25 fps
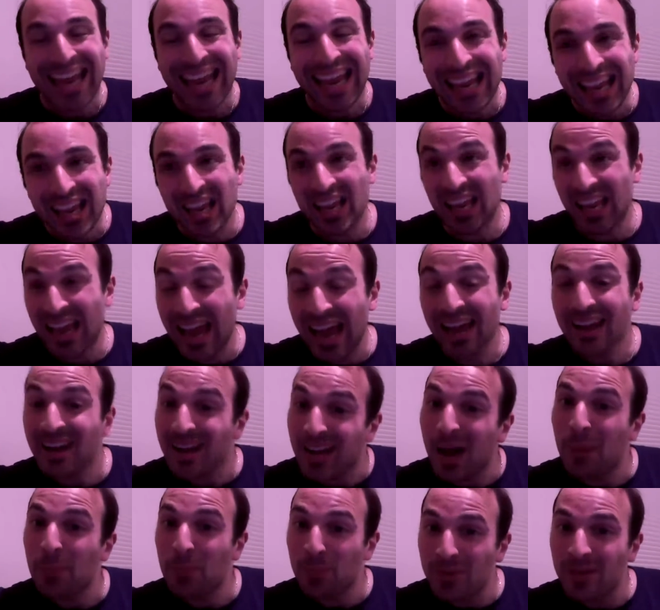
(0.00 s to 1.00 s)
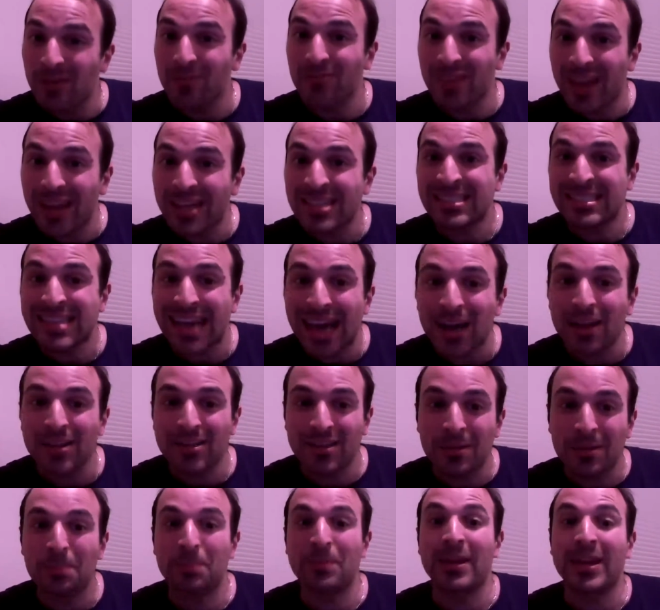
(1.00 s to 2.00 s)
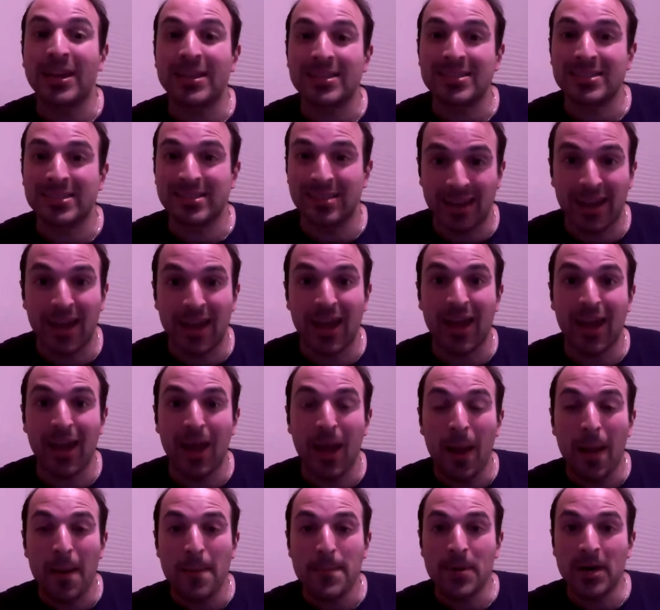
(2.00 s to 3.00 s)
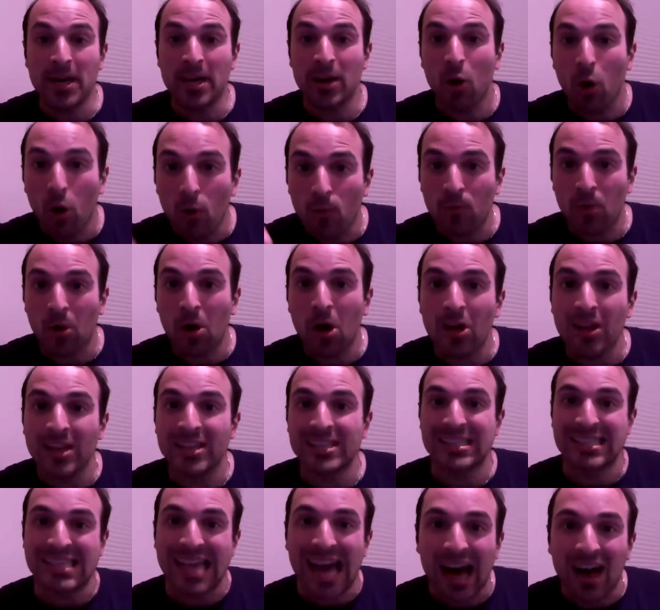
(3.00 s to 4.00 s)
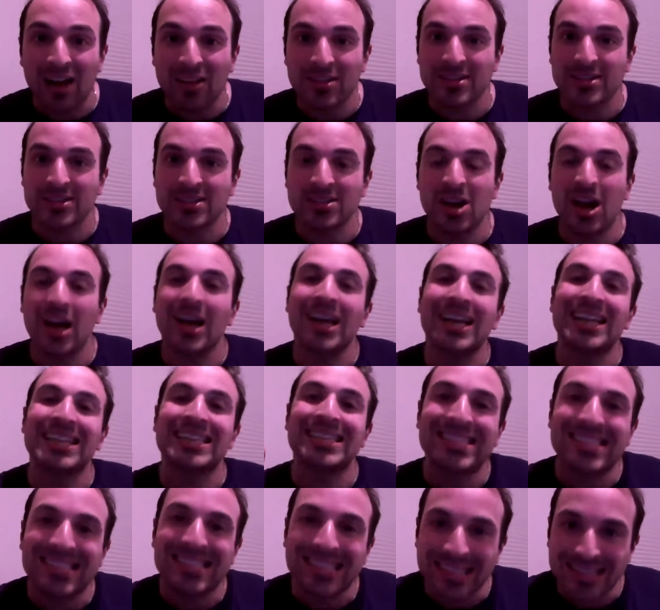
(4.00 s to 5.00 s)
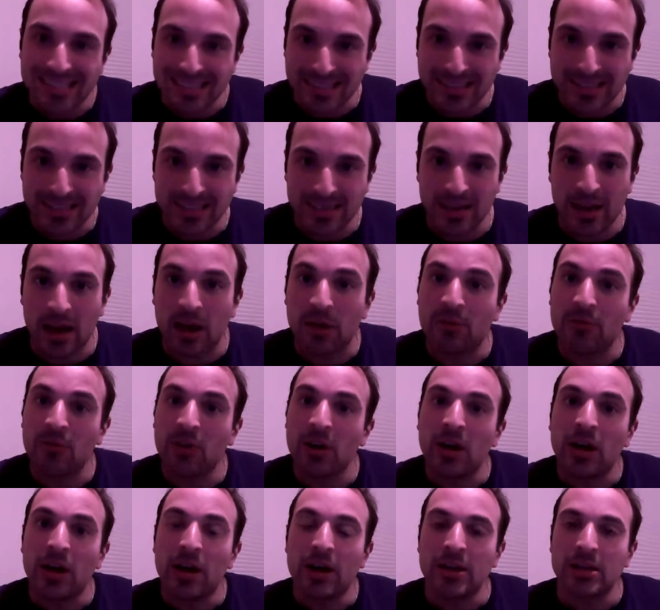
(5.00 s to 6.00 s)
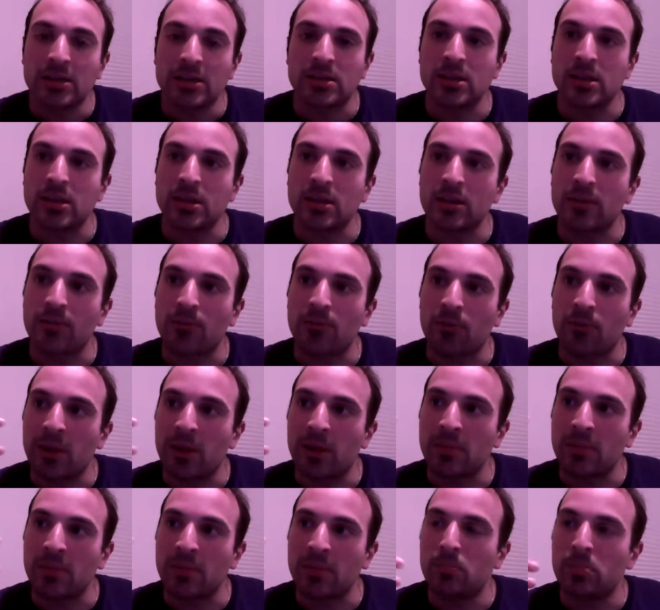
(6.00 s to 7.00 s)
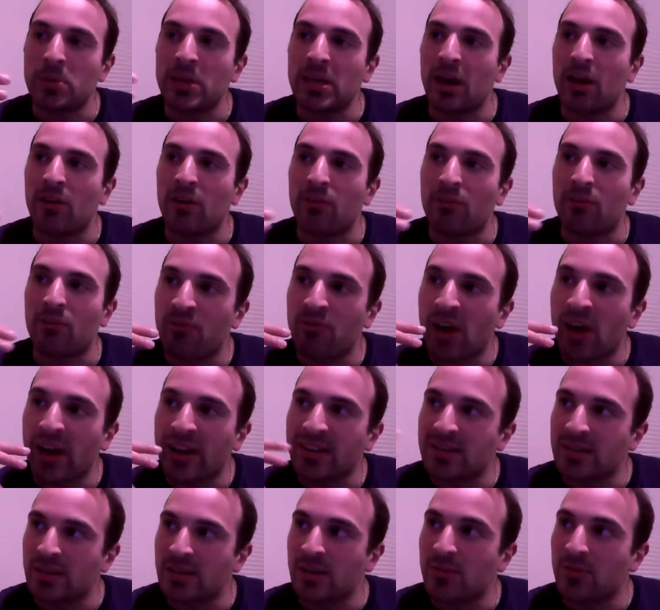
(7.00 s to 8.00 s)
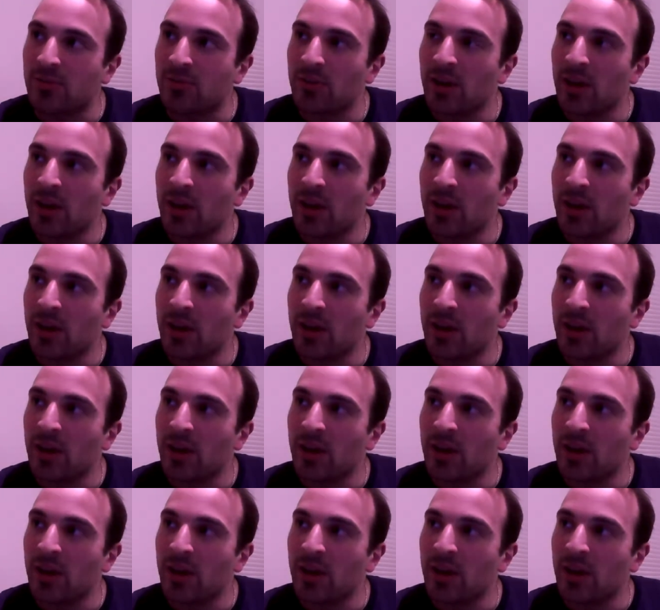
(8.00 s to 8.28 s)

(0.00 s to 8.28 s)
he had a couple of nice, talented plays today, but overall his talent is not consistent enough for him to be effective